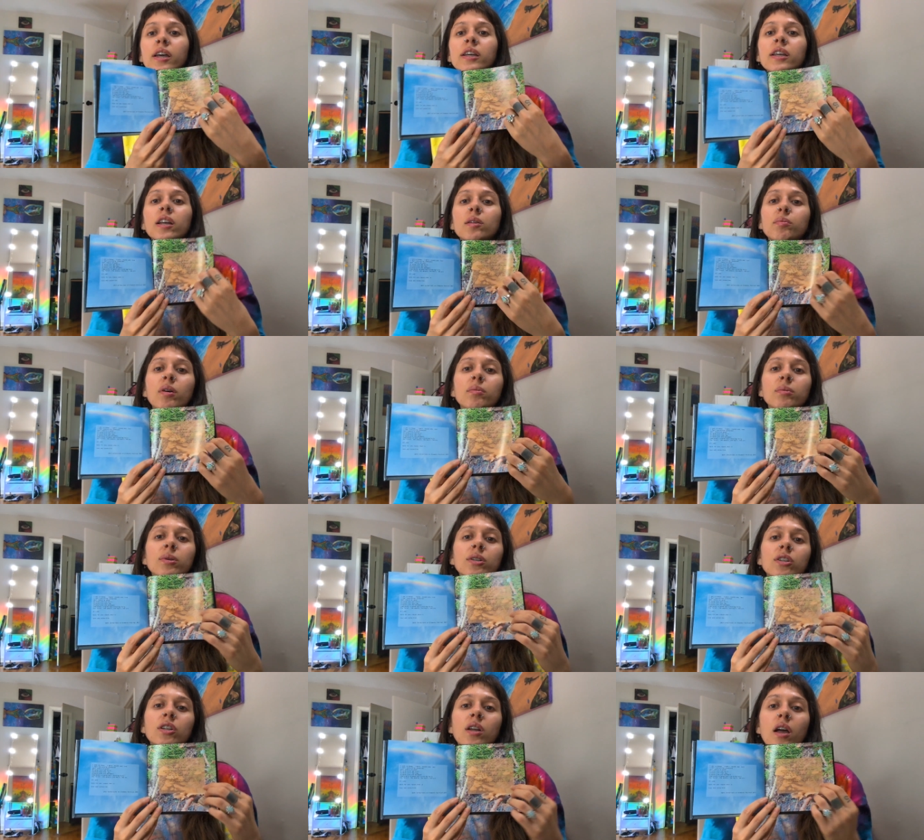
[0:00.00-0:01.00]
get it
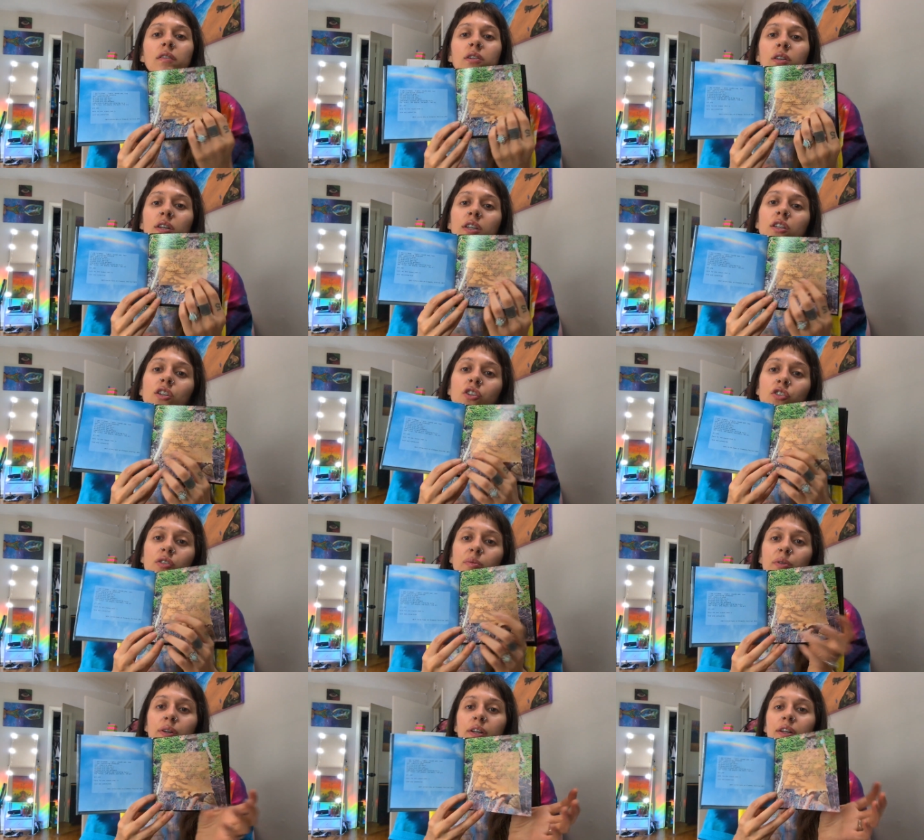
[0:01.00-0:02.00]
published and have it like
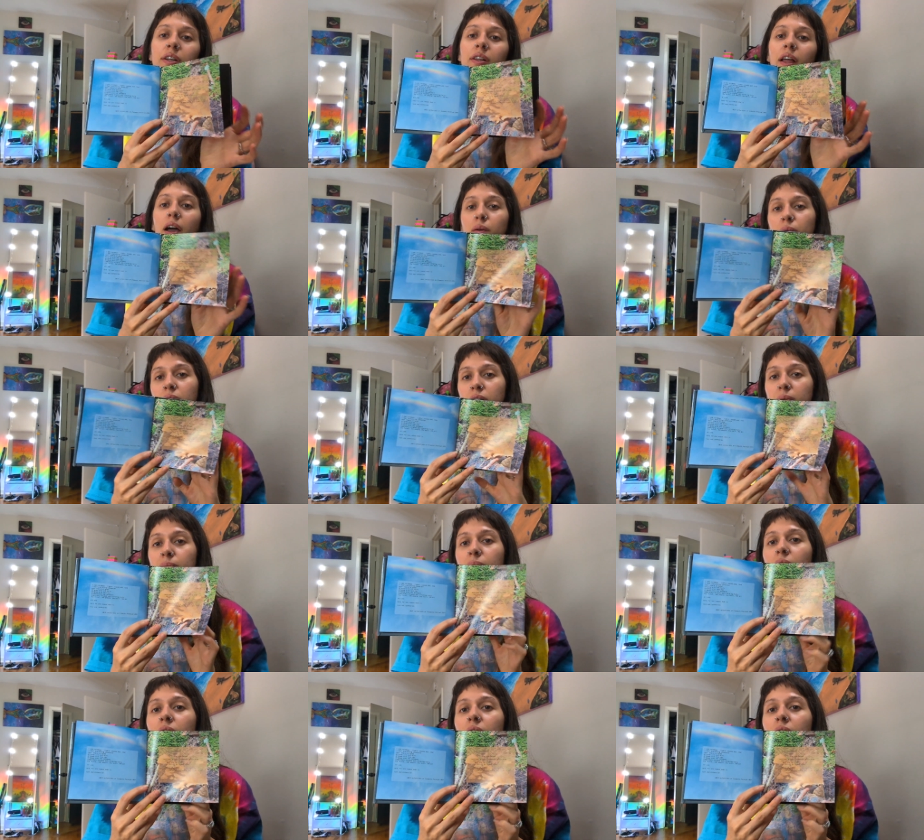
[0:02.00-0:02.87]
distributed in that way.